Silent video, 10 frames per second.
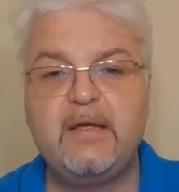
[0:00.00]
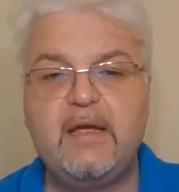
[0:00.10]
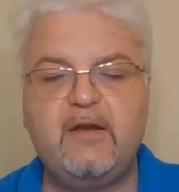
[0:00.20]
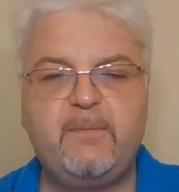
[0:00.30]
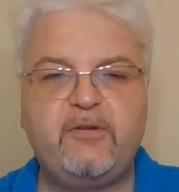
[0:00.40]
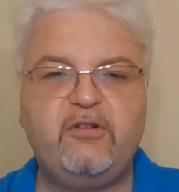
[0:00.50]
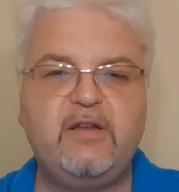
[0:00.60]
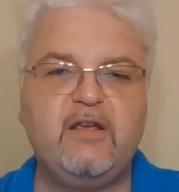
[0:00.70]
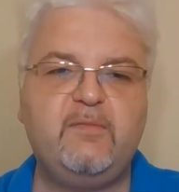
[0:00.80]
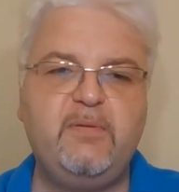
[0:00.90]
and especially the
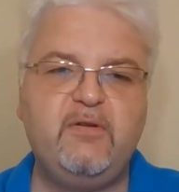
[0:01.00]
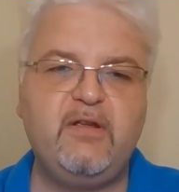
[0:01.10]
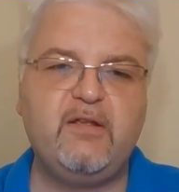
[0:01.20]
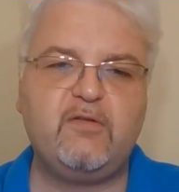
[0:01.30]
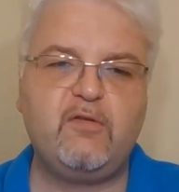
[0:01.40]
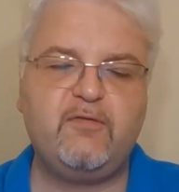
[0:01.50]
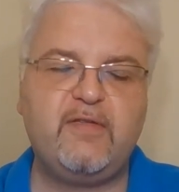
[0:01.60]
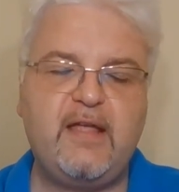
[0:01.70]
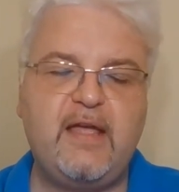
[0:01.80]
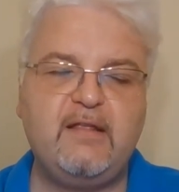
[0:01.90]
experience of
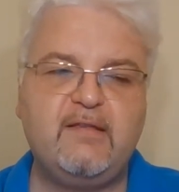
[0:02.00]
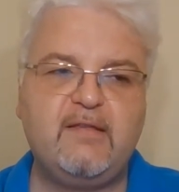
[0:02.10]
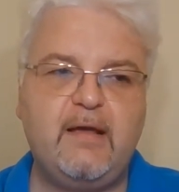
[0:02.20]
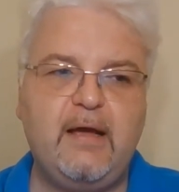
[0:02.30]
states